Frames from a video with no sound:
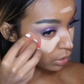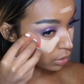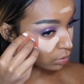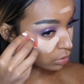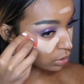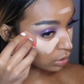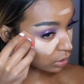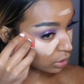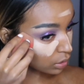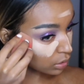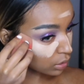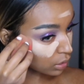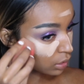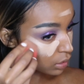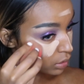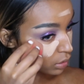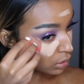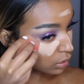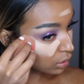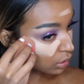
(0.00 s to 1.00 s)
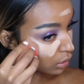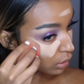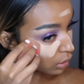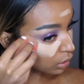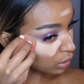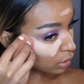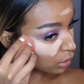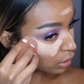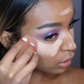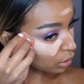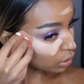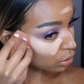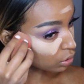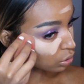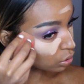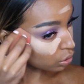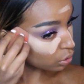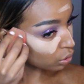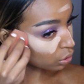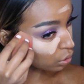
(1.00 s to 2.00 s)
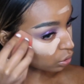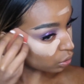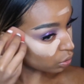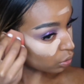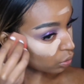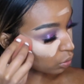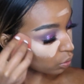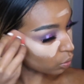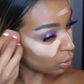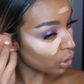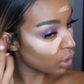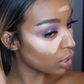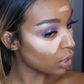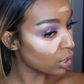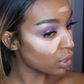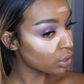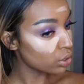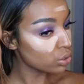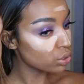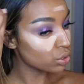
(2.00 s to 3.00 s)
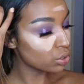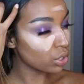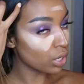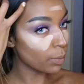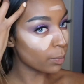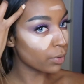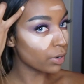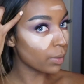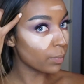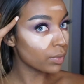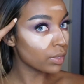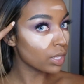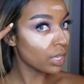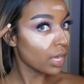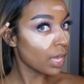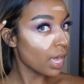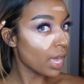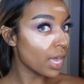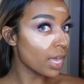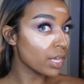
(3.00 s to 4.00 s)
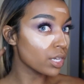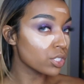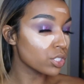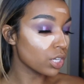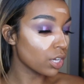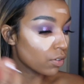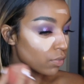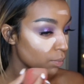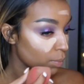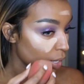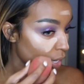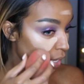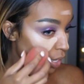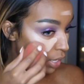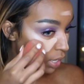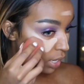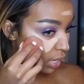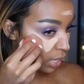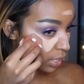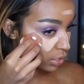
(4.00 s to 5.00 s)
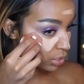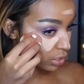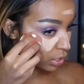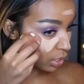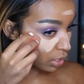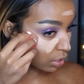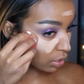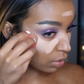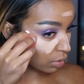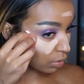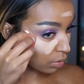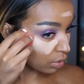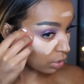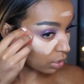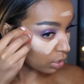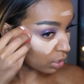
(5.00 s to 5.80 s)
of using this concealer to sharpen up the edge of my eyeshadow.